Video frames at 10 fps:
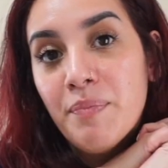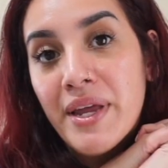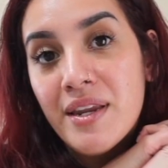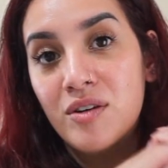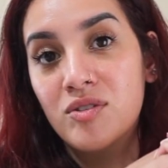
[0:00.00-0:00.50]
My
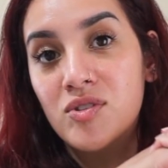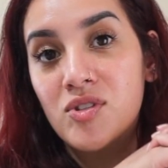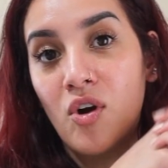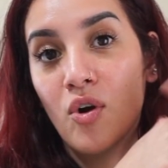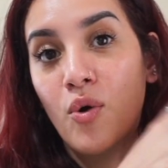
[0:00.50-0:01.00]
nails
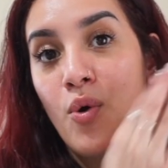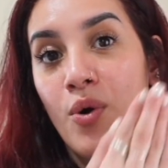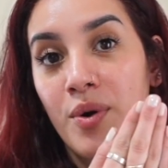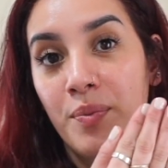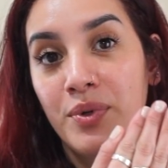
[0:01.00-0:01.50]
are
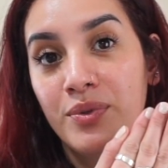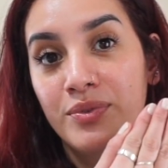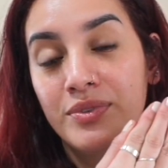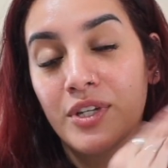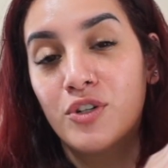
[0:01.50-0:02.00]
horrible.
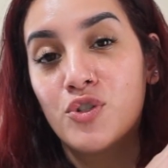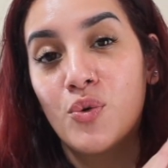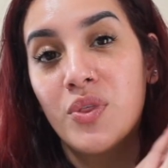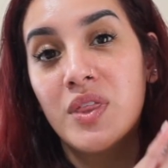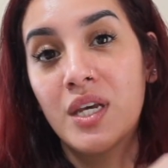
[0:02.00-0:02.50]
They're so
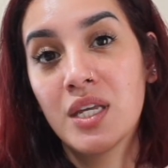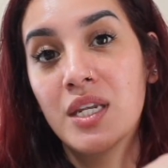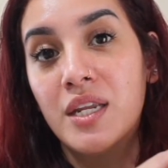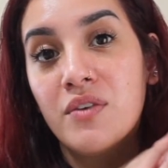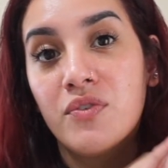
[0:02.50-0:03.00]
thin
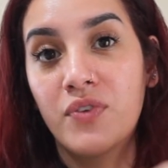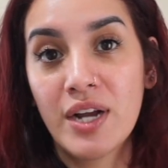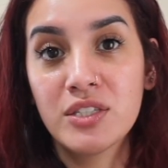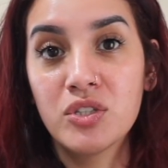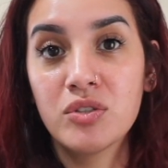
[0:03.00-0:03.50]
and
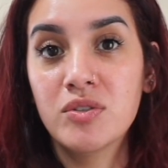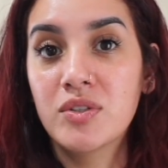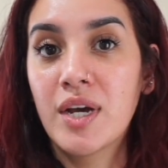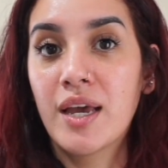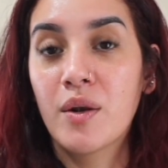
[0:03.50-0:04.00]
fragile
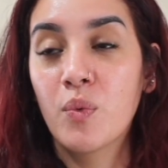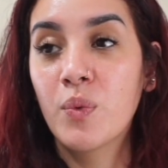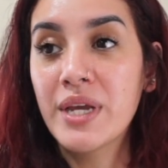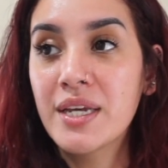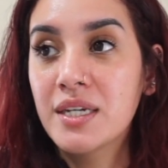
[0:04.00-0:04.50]
and
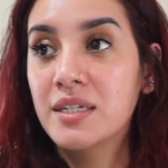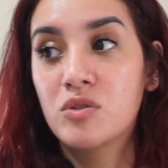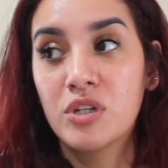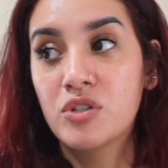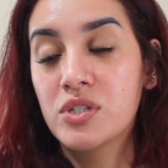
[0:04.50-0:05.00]
weak, so
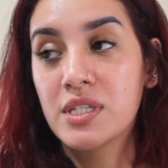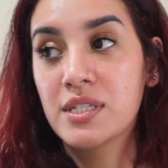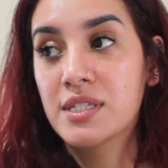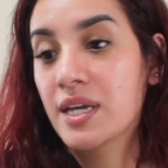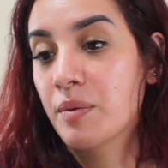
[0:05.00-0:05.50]
I just need
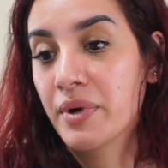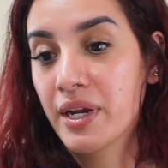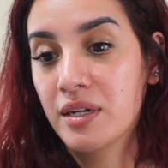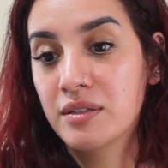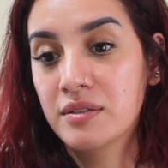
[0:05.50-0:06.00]
to take a break.
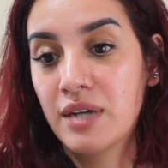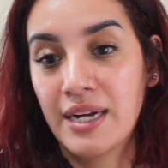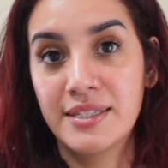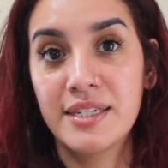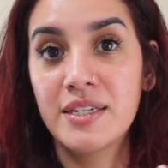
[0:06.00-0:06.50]

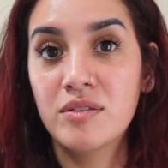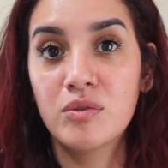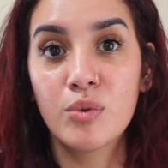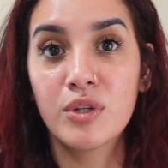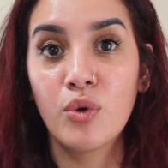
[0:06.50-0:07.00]
I did it
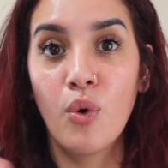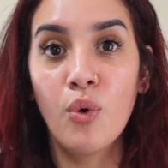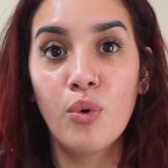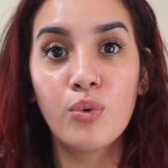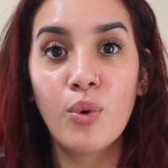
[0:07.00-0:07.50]
throughout the
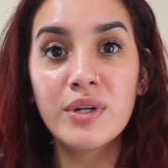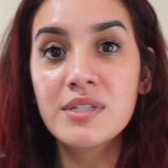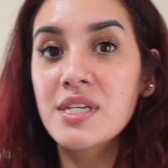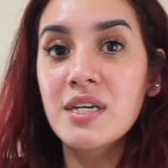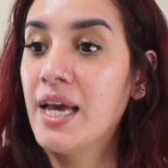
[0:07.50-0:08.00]
whole
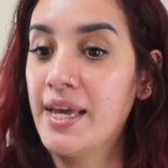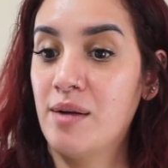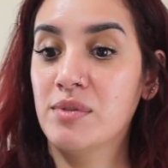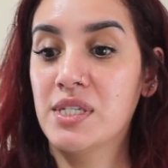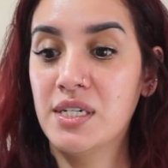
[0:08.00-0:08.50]
quarantine and
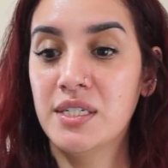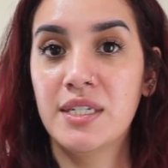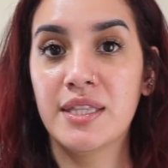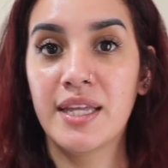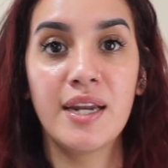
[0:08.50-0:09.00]
I was good,
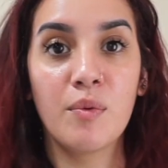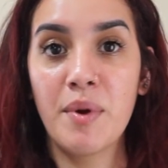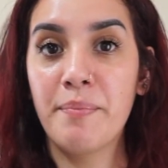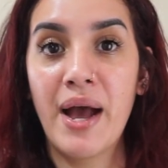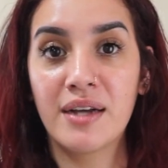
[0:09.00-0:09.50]
and then I
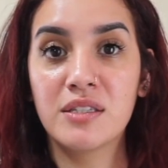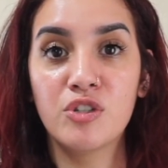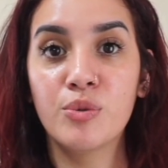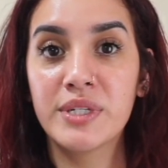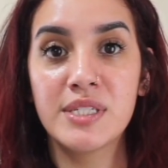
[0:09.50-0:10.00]
went back to
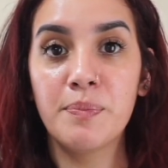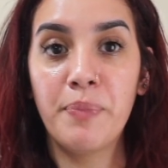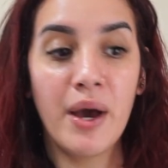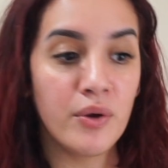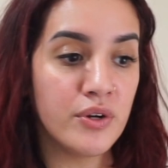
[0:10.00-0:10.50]
doing dip
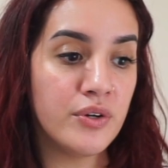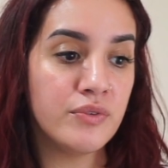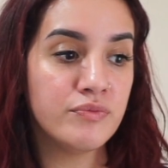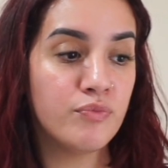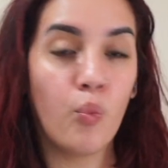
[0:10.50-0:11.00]
powder
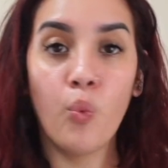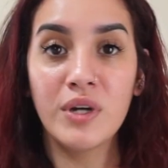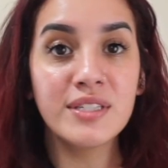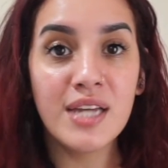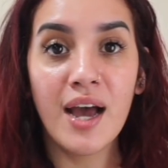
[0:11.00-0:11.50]

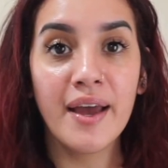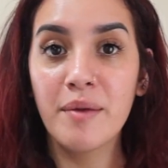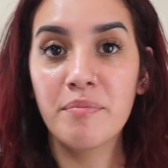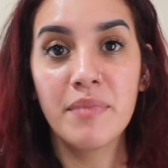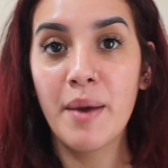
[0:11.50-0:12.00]
one
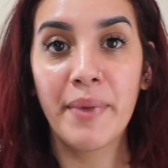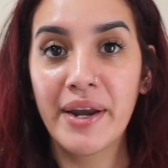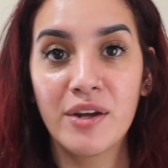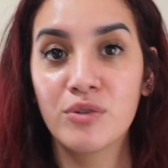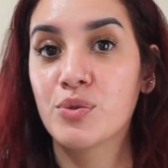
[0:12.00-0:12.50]
time and my
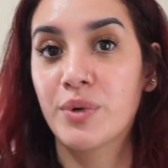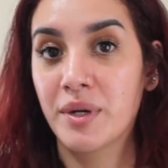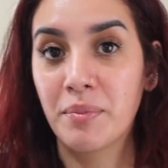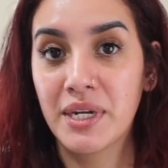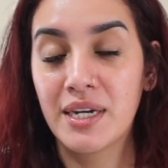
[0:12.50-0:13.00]
nails were
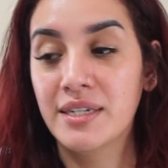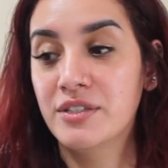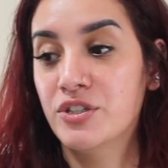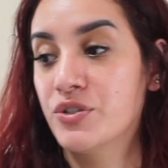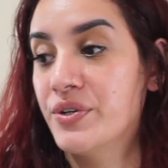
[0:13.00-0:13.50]
completely
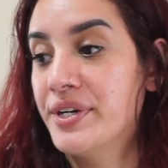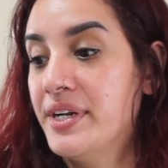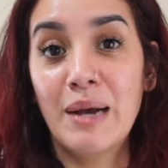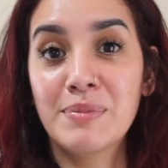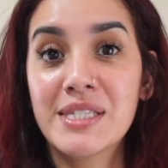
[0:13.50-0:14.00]
destroyed.
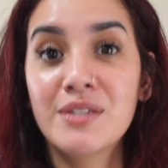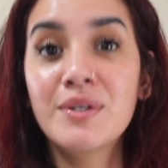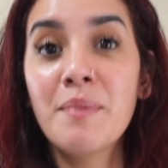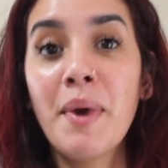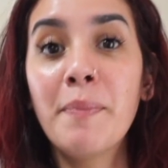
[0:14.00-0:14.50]
I'm still
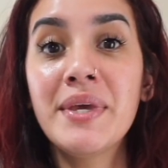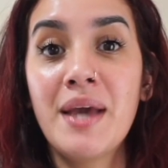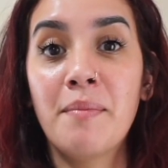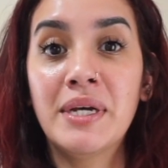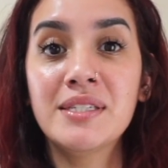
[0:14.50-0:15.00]
in my
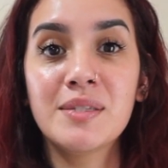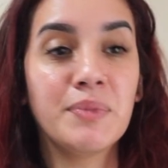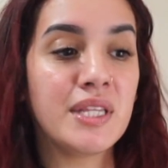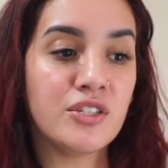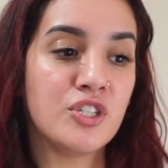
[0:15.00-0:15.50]
pajamas,
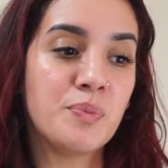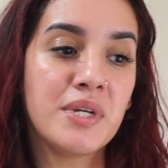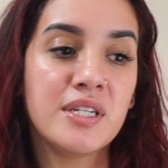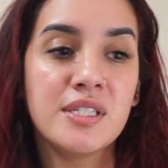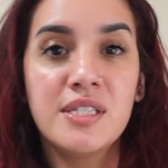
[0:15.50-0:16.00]
but that's just
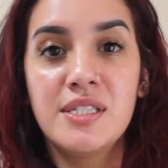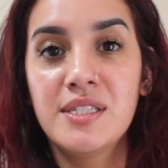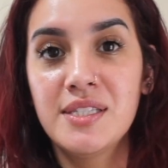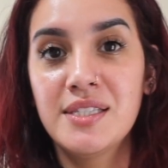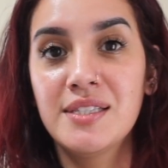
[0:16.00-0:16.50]
because,
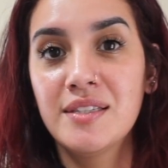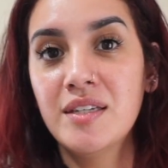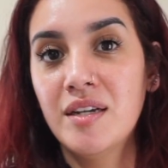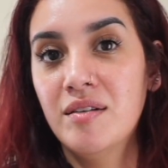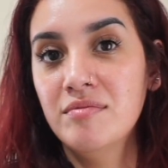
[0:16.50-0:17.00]

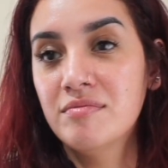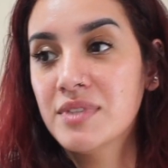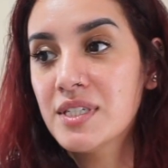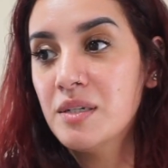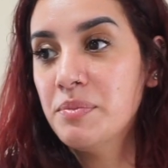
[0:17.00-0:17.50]
you know,
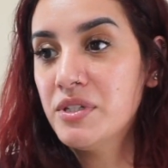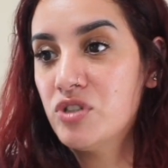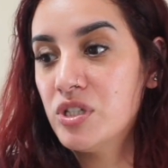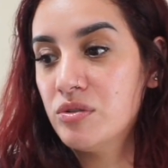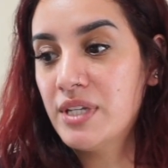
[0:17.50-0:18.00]
it's gonna be a
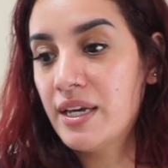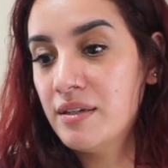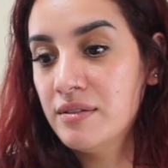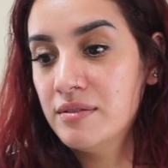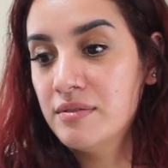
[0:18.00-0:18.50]
chill
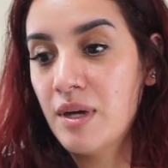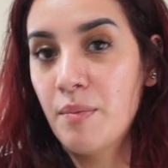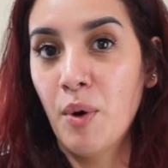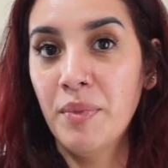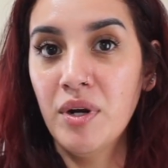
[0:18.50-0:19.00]
day. I'm
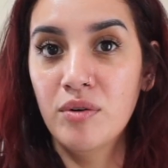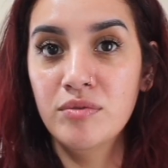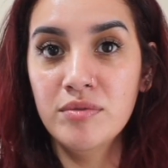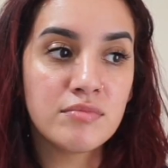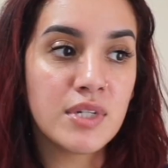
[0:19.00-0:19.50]
home
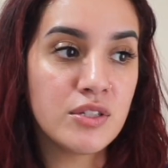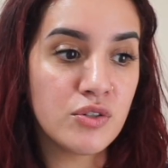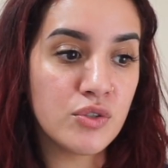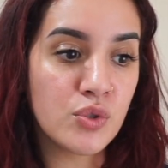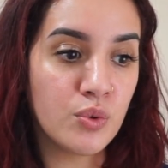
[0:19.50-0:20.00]
alone, kids are
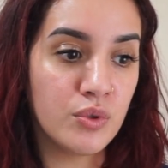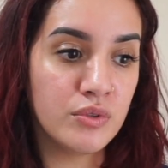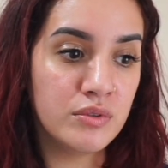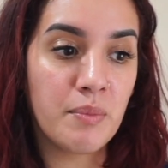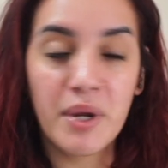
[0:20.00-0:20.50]
in
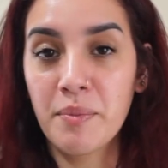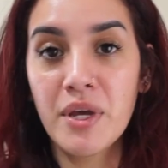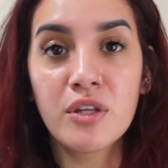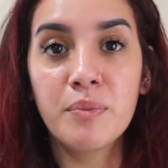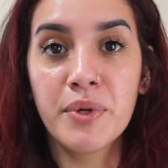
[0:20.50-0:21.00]
school, I'm gonna be
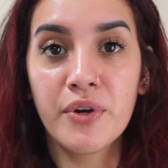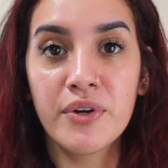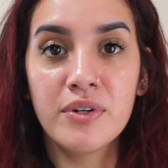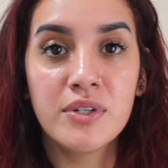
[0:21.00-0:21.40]
on the computer.